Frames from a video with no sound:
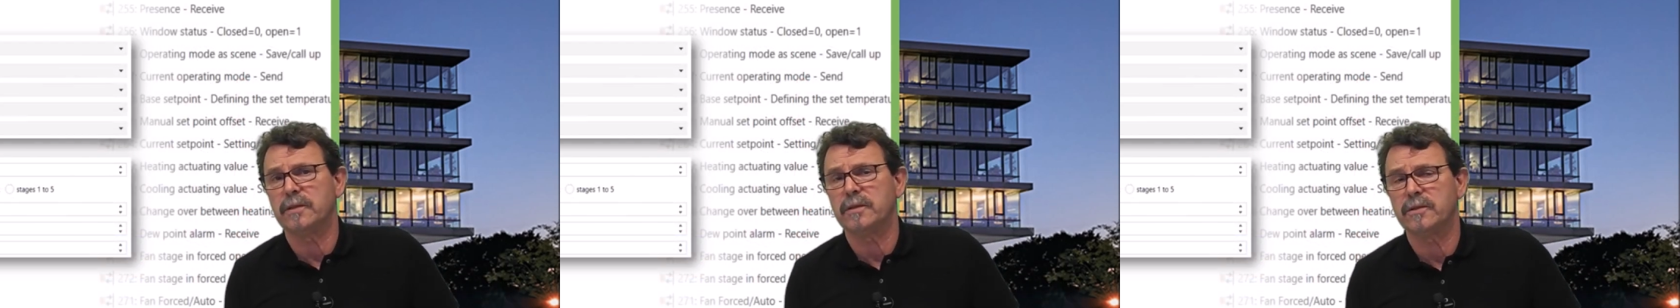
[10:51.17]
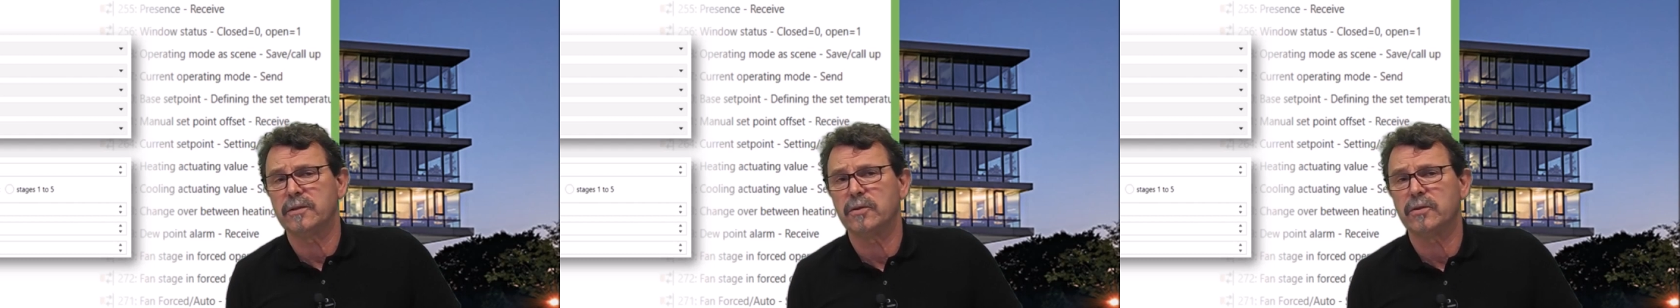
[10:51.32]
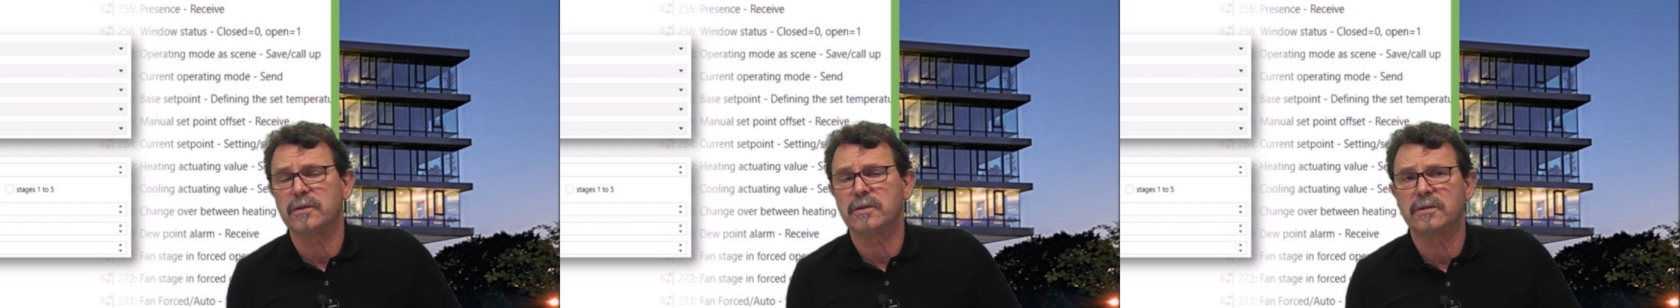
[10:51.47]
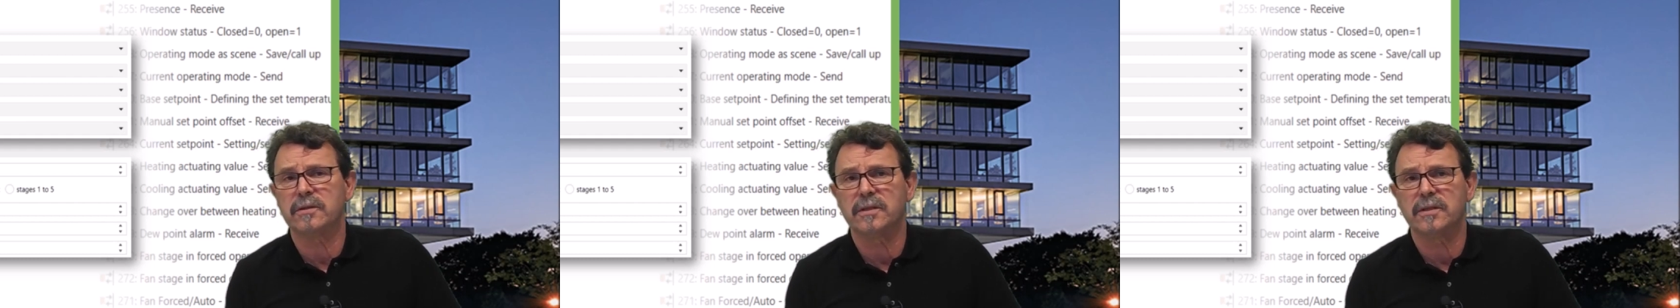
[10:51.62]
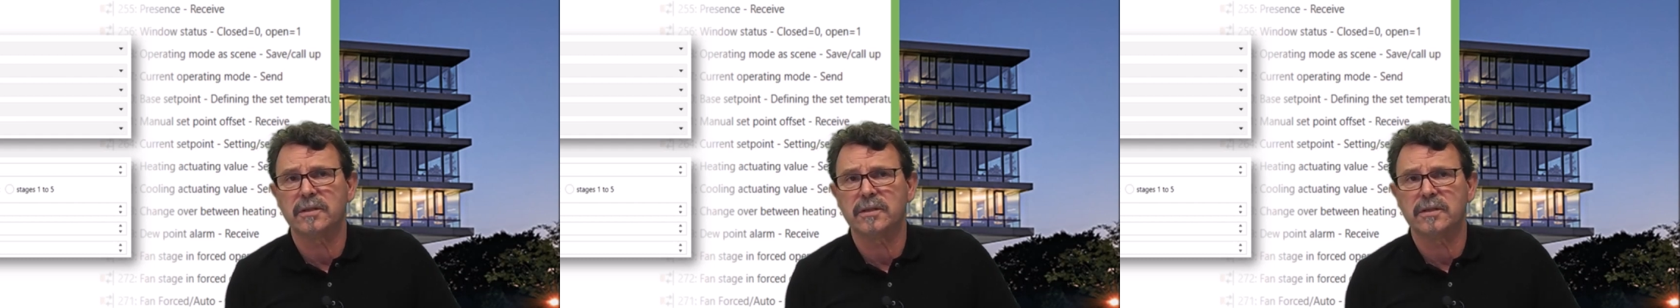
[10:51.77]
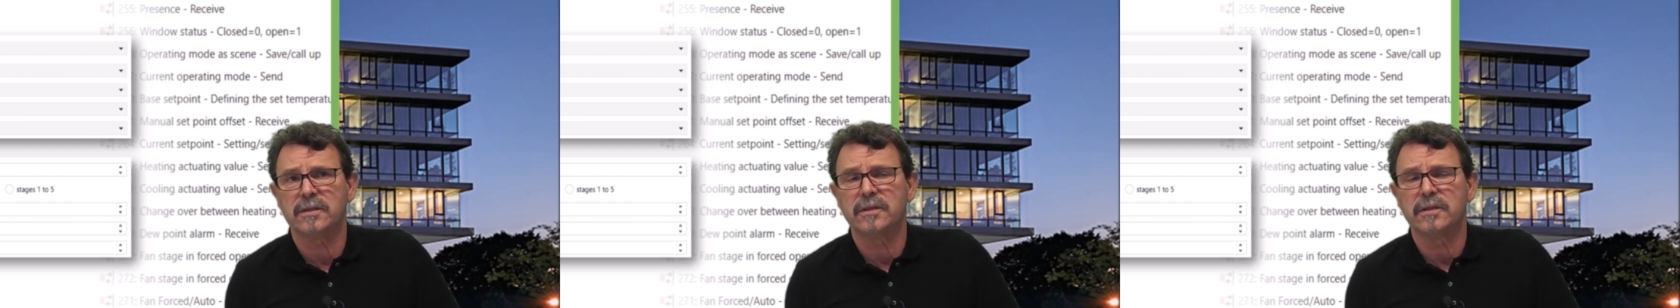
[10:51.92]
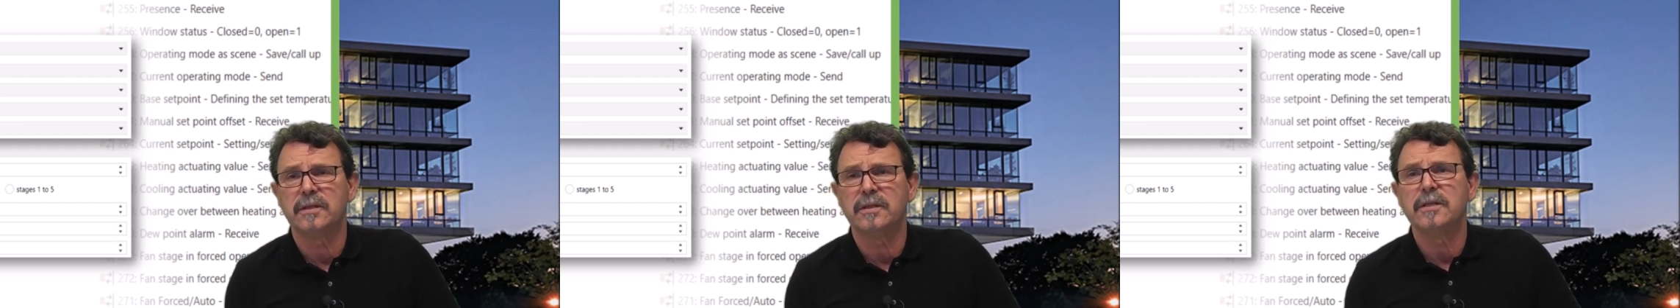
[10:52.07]
not
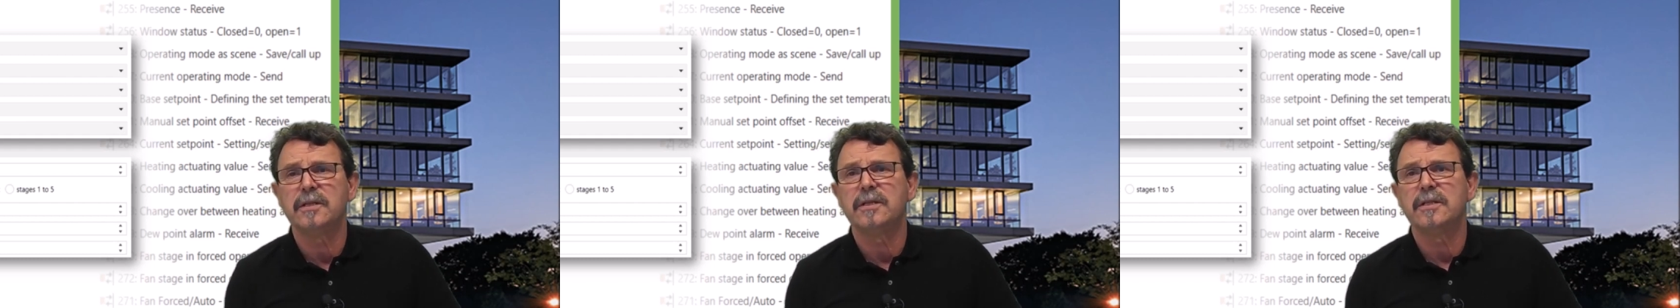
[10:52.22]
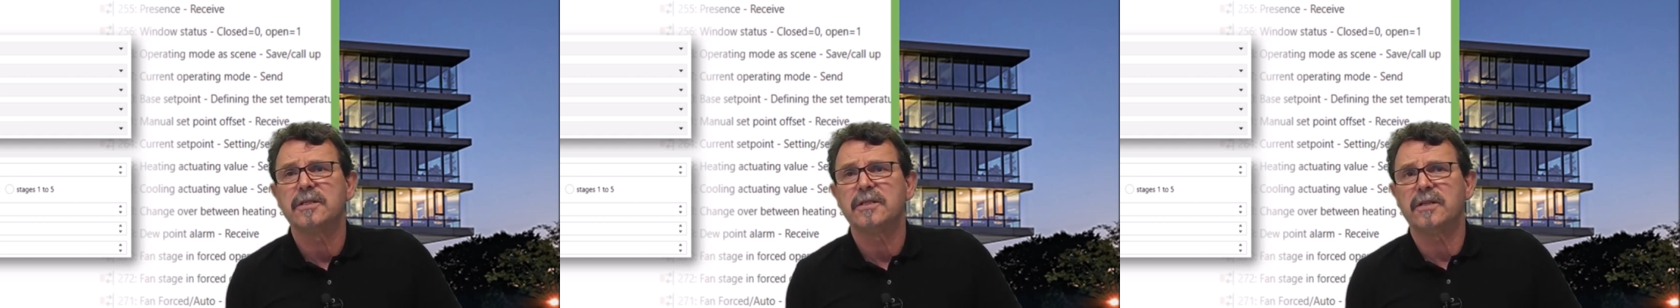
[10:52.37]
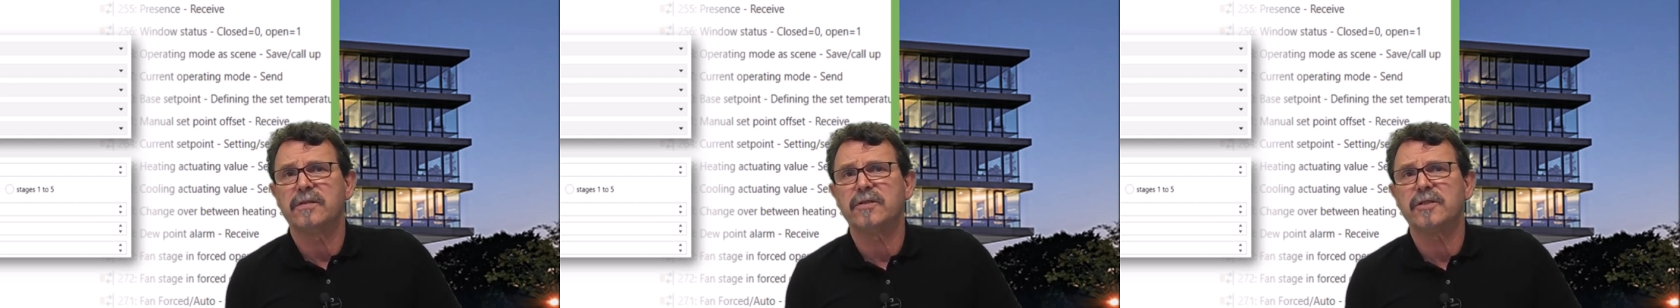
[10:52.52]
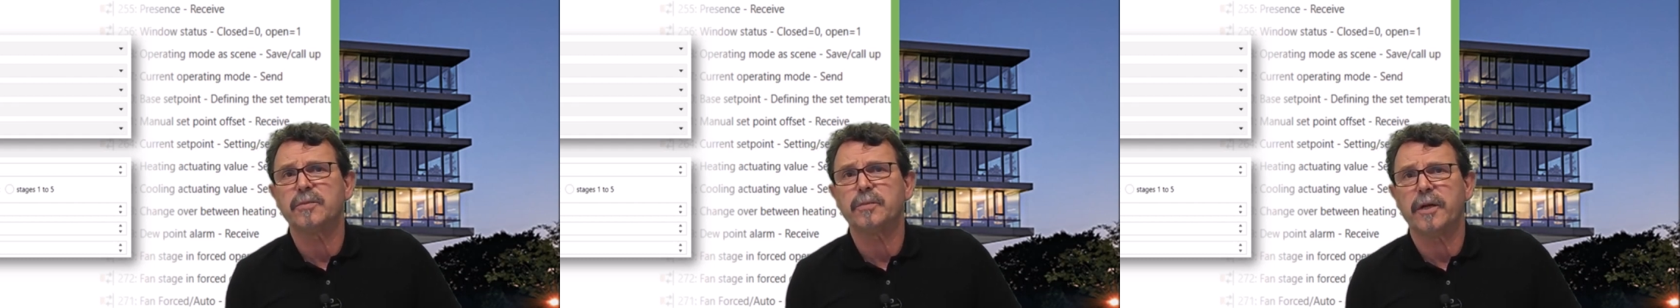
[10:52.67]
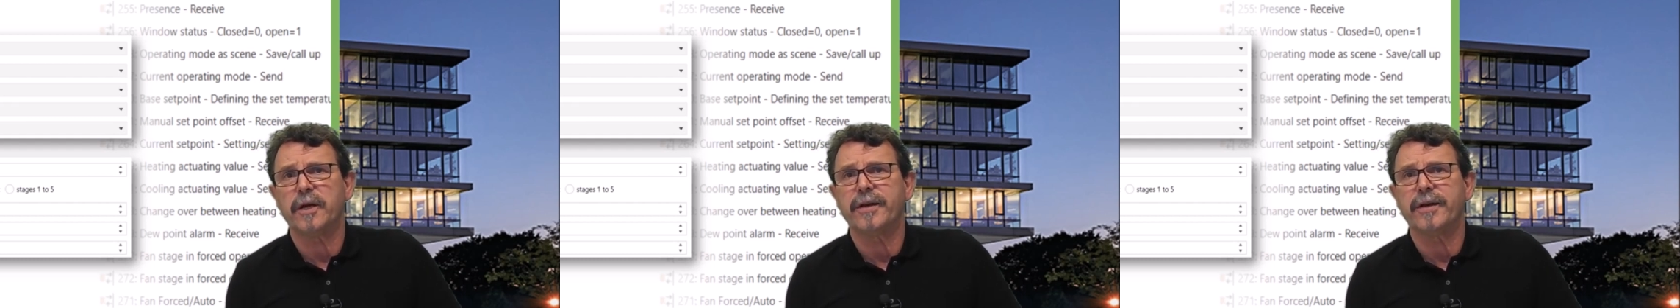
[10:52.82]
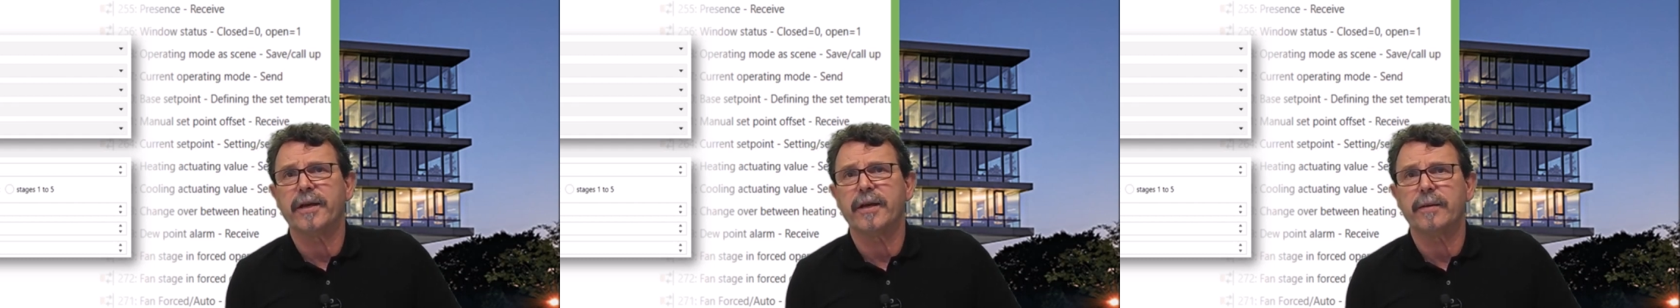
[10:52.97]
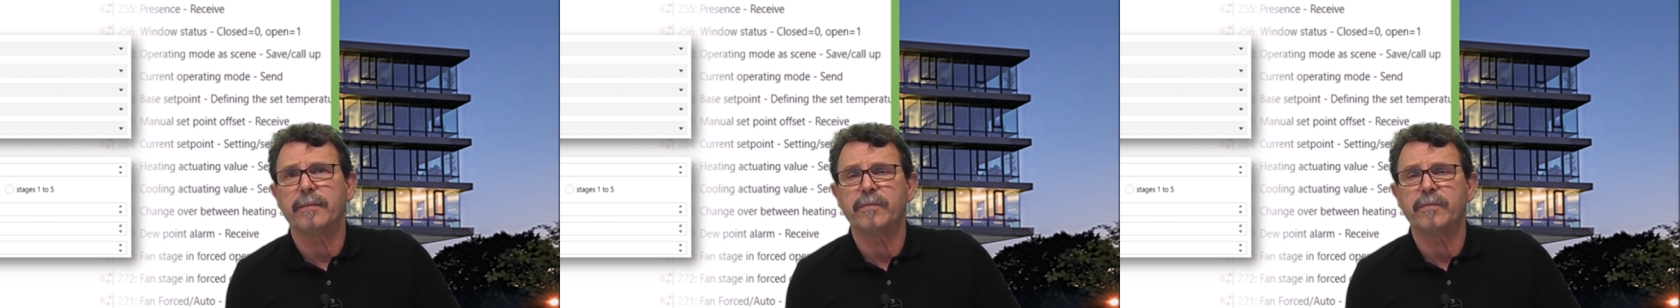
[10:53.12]
self-explaining.